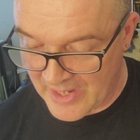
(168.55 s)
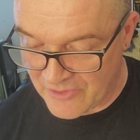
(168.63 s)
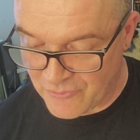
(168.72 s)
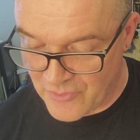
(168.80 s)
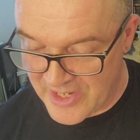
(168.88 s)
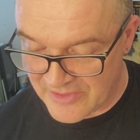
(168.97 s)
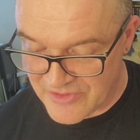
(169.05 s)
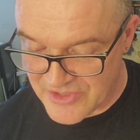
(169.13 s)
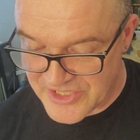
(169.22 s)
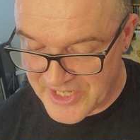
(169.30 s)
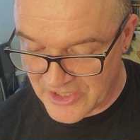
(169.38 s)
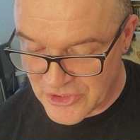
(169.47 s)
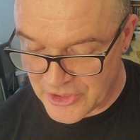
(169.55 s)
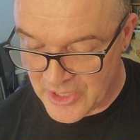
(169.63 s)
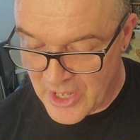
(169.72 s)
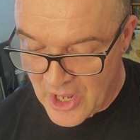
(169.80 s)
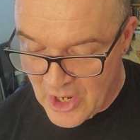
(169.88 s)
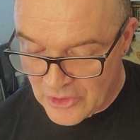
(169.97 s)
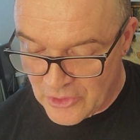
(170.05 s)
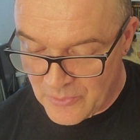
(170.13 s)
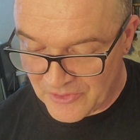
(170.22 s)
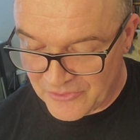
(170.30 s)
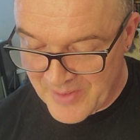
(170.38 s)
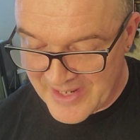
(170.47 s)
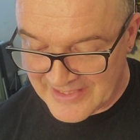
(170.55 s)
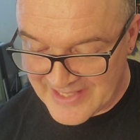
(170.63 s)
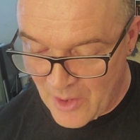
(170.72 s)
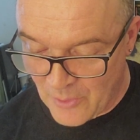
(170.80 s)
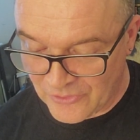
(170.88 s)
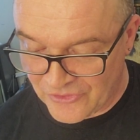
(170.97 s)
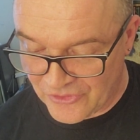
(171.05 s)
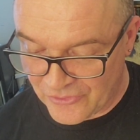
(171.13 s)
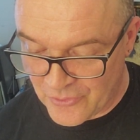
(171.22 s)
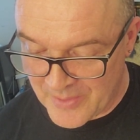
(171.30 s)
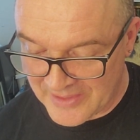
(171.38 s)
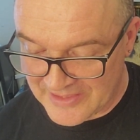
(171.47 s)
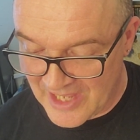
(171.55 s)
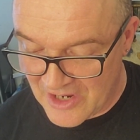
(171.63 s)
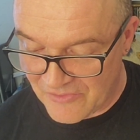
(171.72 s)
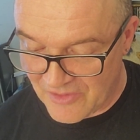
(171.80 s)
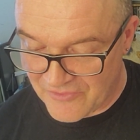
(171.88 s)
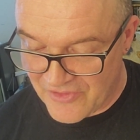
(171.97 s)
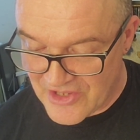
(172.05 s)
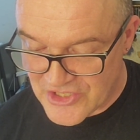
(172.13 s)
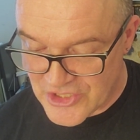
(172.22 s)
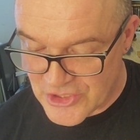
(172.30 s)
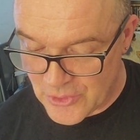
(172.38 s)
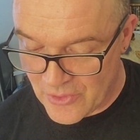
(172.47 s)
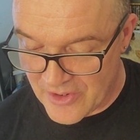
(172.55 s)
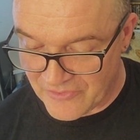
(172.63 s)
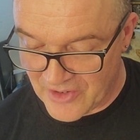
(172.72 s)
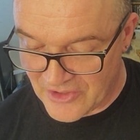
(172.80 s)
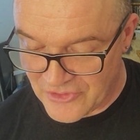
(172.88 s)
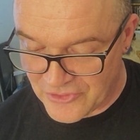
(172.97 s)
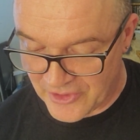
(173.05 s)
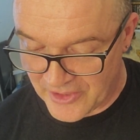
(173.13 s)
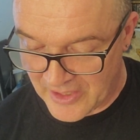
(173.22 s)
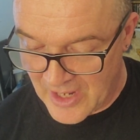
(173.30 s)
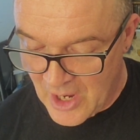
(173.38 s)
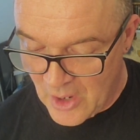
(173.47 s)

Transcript: In reading this section, you must make allowances for my love of this sort of country,